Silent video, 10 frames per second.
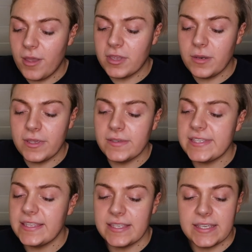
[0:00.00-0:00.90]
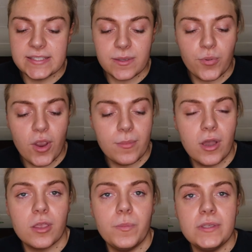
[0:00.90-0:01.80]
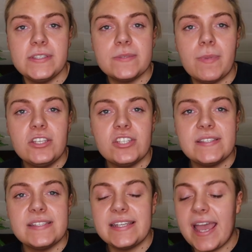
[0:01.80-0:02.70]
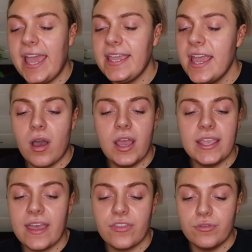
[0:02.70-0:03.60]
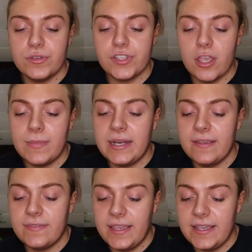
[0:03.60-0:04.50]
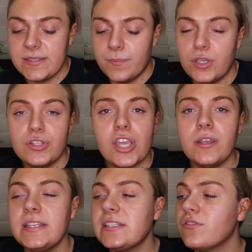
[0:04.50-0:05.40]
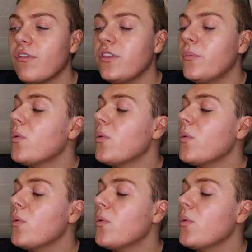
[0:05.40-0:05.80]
I'm going to be using these Primark beauty sponges today. I get through so many of these, but you don't need to throw them